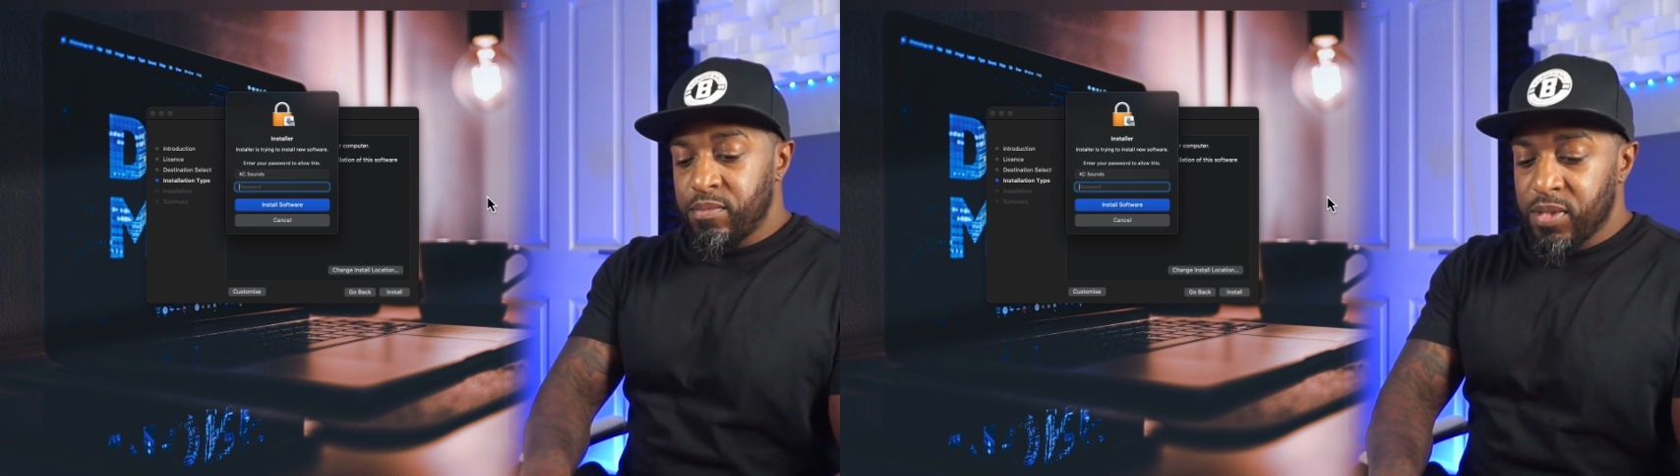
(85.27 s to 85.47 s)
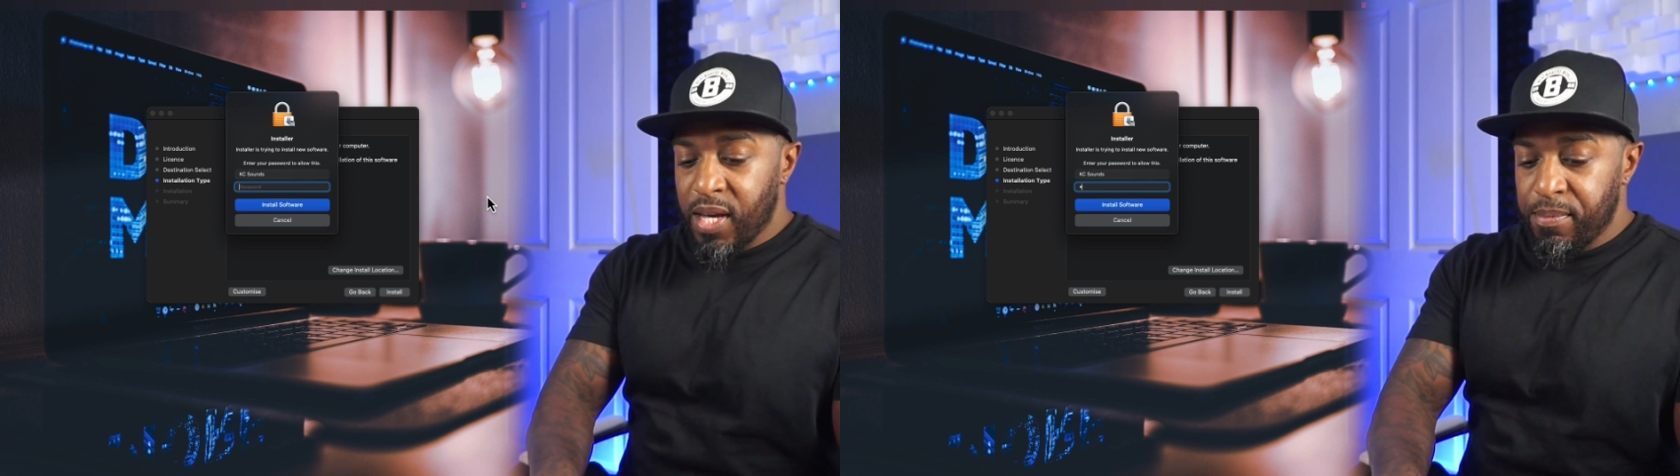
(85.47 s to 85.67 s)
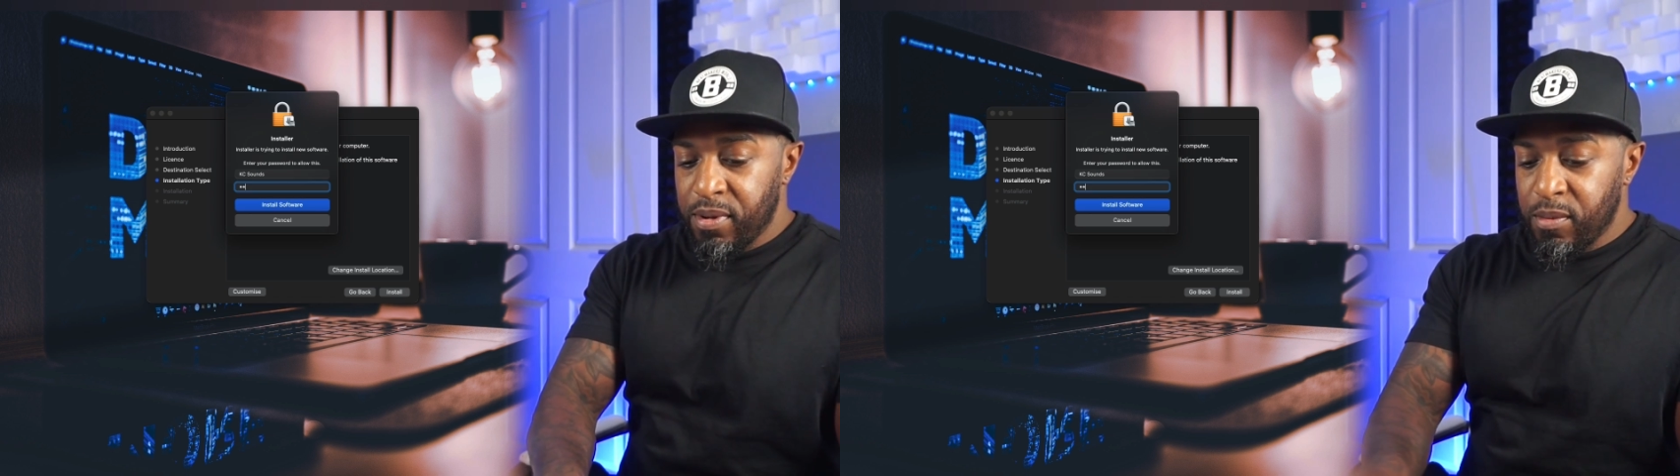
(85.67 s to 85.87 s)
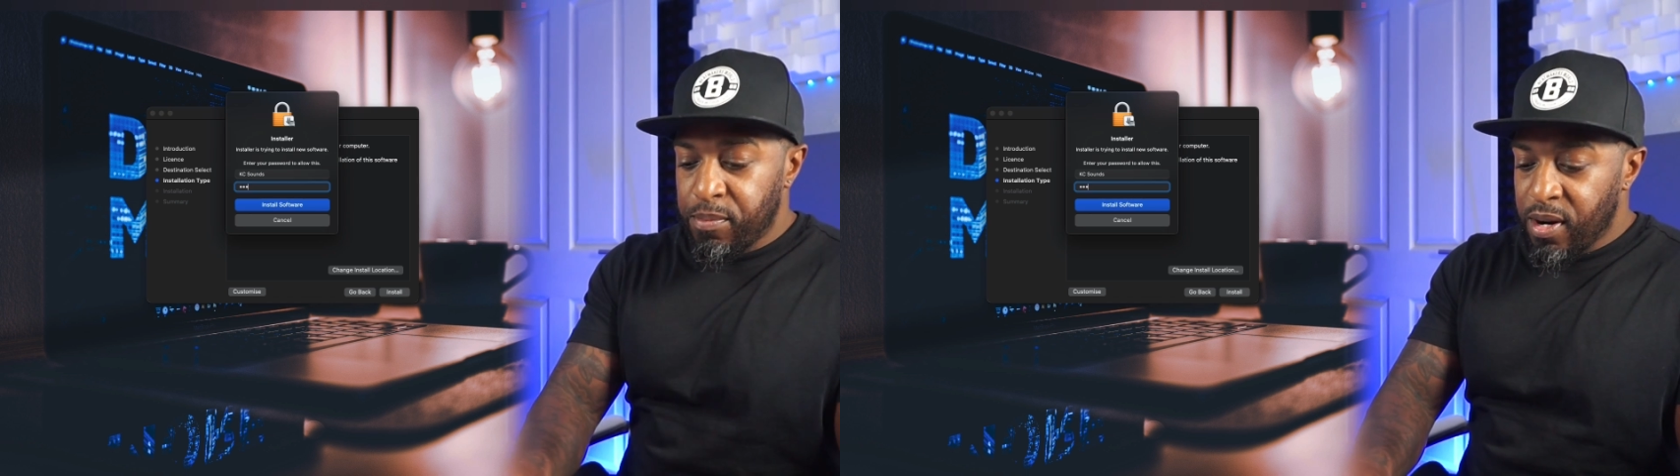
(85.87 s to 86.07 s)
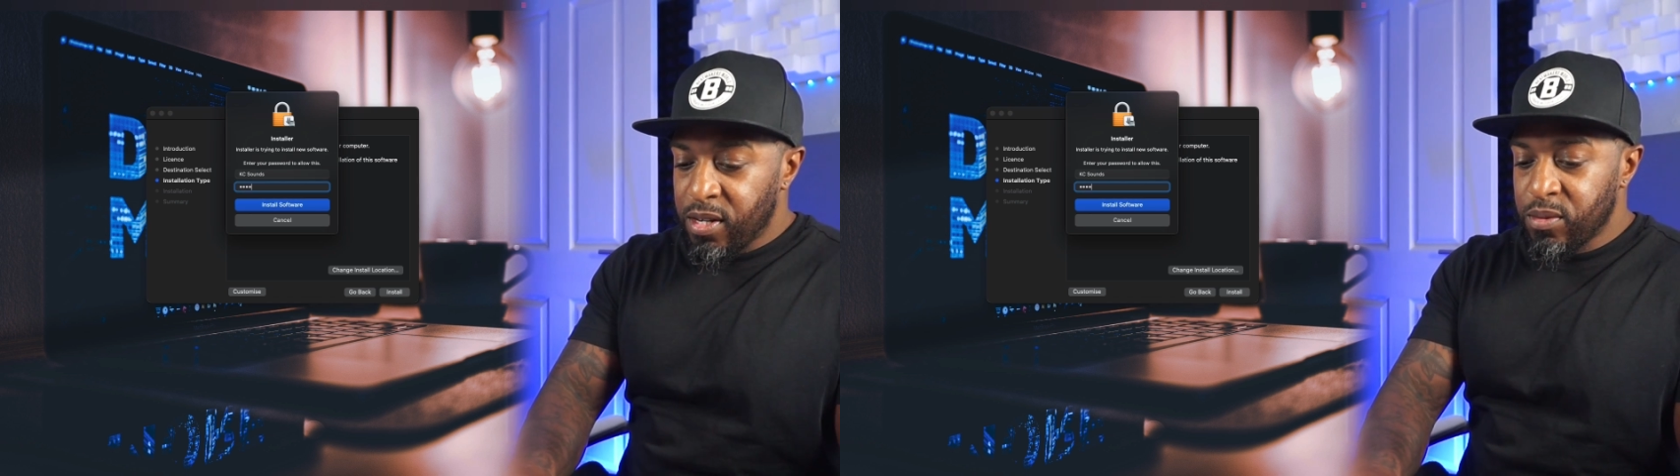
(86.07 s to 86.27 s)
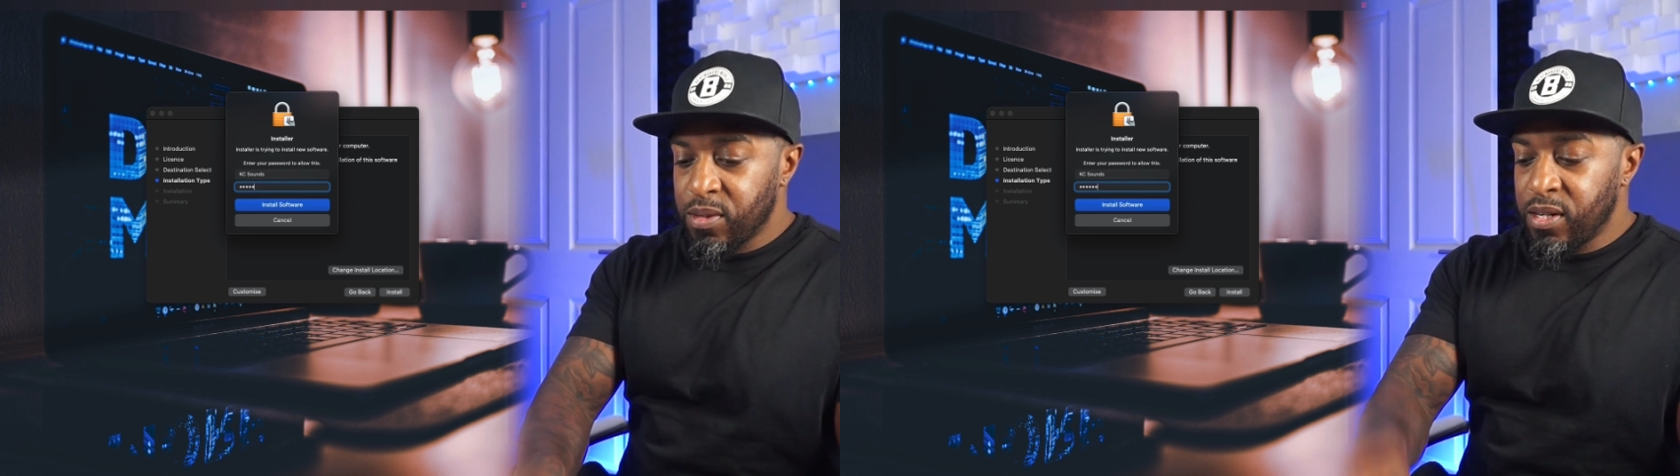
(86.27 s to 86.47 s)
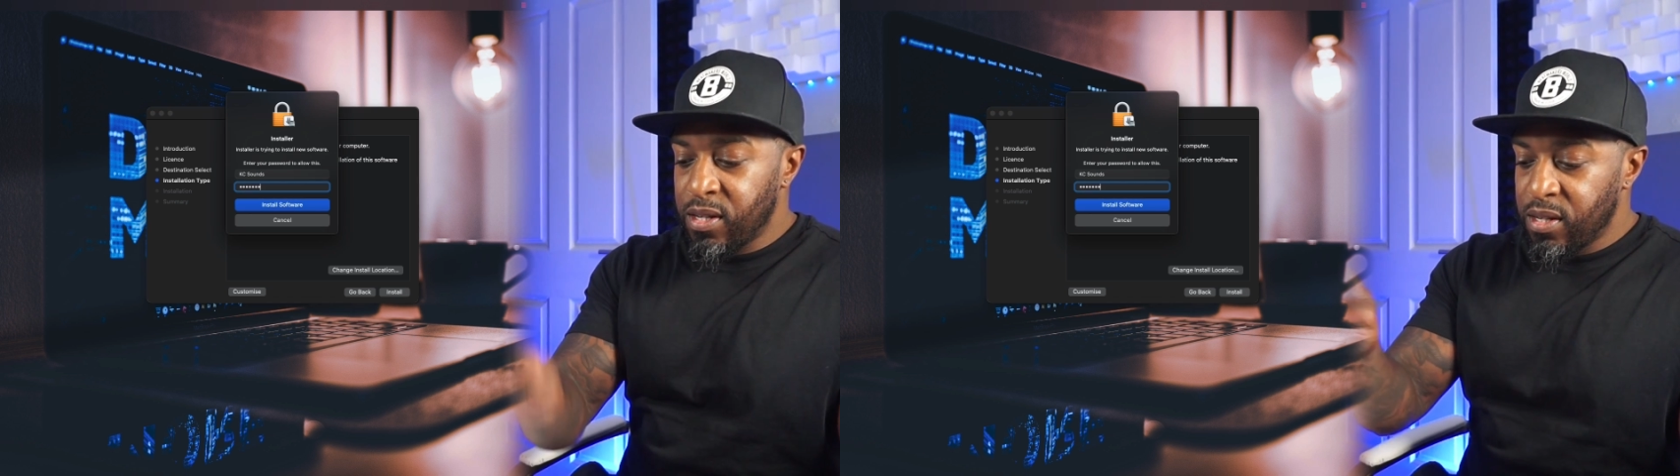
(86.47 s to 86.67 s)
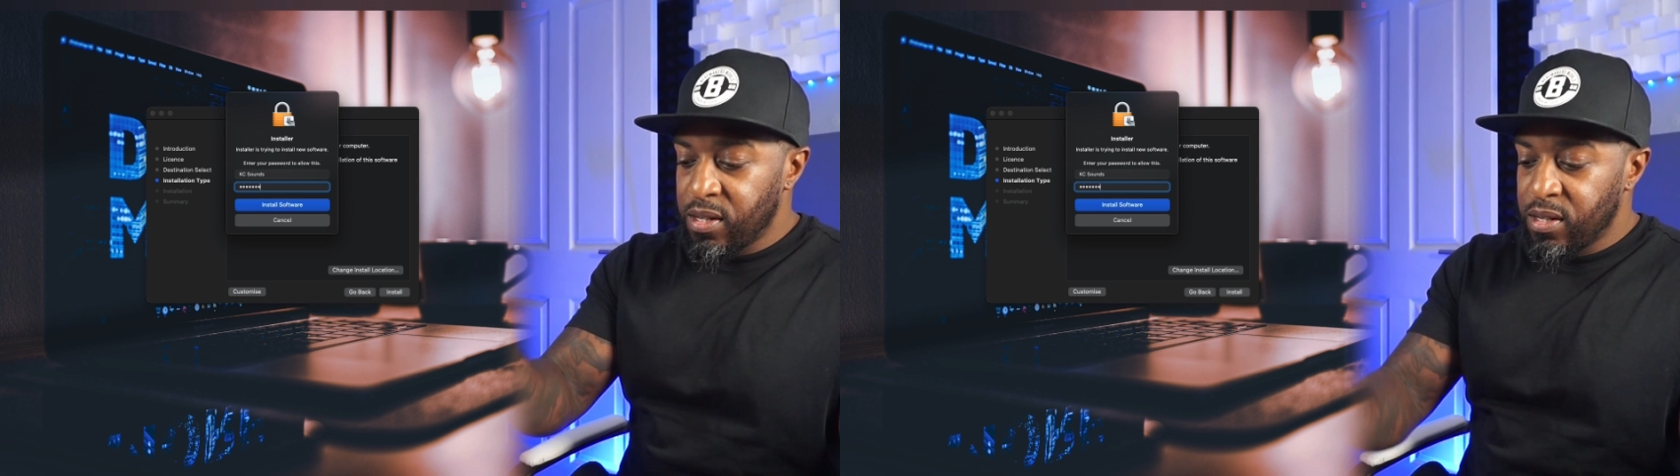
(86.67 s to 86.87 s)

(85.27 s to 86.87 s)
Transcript: Type in your password.